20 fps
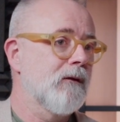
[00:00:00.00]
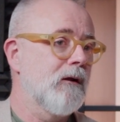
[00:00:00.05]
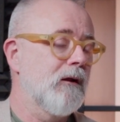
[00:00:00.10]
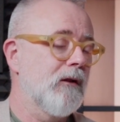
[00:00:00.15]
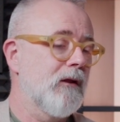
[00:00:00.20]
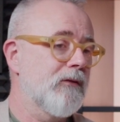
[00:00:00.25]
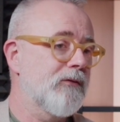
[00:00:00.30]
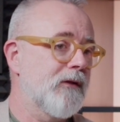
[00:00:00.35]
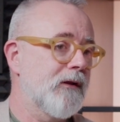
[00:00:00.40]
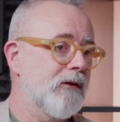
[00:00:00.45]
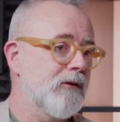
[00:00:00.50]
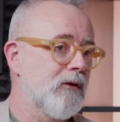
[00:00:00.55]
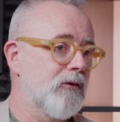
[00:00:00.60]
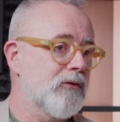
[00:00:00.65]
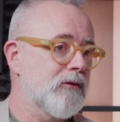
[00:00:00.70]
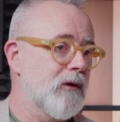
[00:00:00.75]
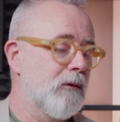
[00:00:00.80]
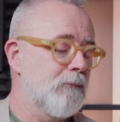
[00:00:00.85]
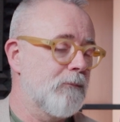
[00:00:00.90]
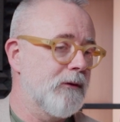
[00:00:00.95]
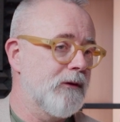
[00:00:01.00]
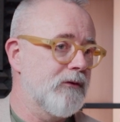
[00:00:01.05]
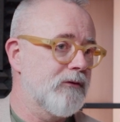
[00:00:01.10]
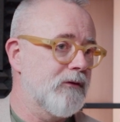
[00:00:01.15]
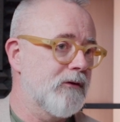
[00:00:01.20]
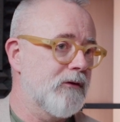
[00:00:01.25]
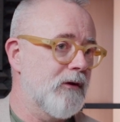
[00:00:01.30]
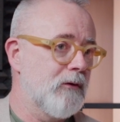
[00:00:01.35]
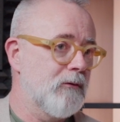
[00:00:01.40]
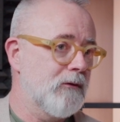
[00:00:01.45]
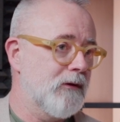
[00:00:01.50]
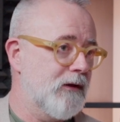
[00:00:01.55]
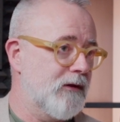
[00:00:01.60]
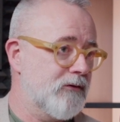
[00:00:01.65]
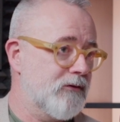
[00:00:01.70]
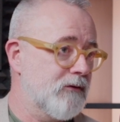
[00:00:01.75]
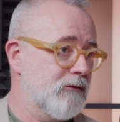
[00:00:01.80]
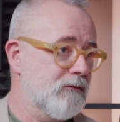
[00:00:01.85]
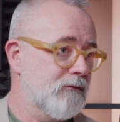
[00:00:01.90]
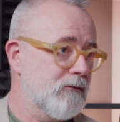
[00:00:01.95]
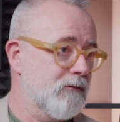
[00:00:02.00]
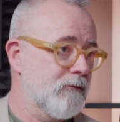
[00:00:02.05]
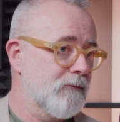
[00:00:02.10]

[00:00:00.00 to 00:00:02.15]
And I think those companies that don't listen